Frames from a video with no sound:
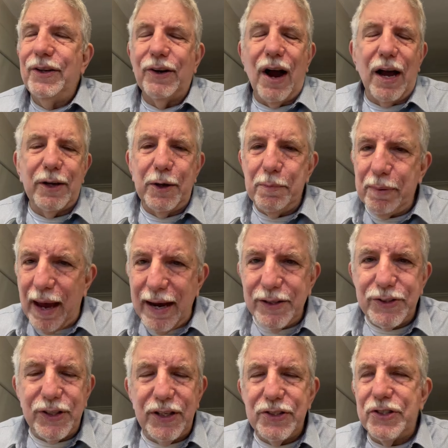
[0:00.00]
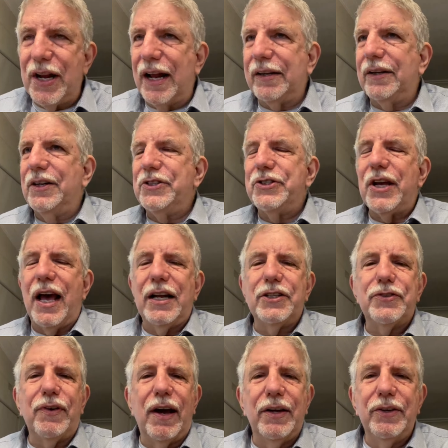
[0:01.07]
Your occupation is not going to
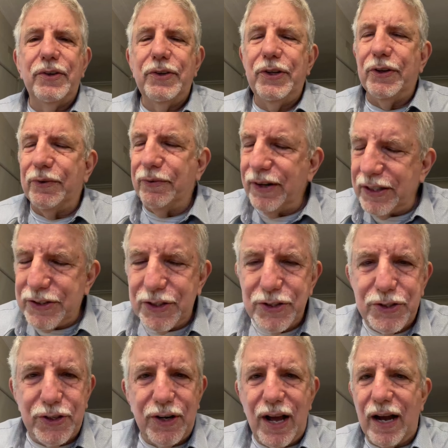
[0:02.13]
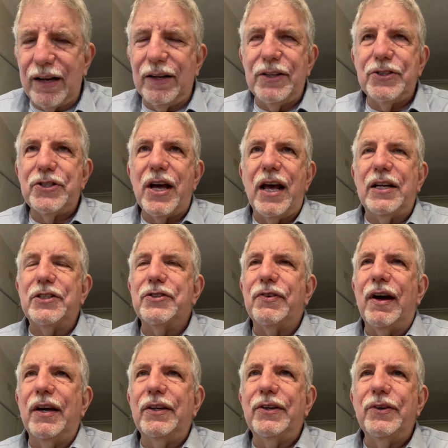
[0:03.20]
satisfy you. Your riches are not going to
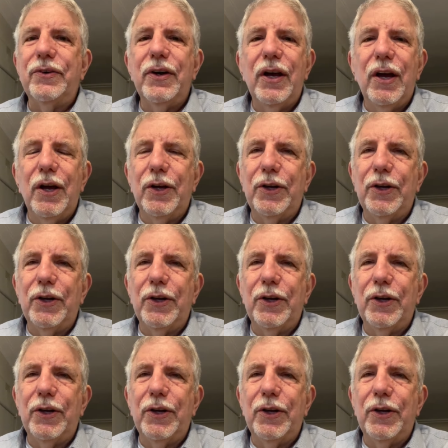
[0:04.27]
satisfy you.